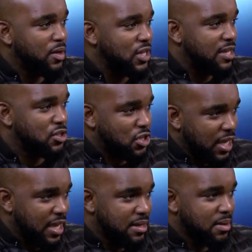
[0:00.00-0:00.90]
much as a
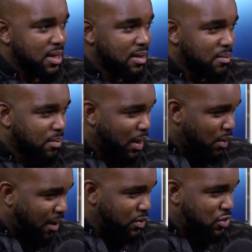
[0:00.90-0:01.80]
kid. Like,
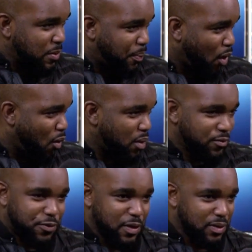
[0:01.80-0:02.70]
when I would see Paul
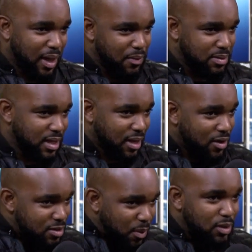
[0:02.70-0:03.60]
Winfield, I was like, oh,
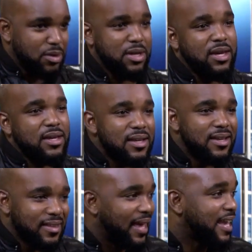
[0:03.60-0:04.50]
that's Martin Luther King.
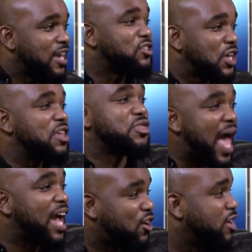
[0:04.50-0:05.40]
Like, he did
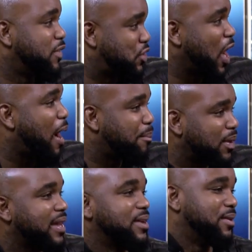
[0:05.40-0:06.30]
that good of a job
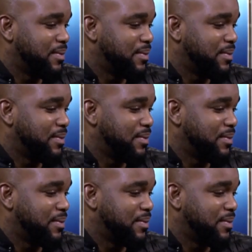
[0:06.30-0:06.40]
playing him.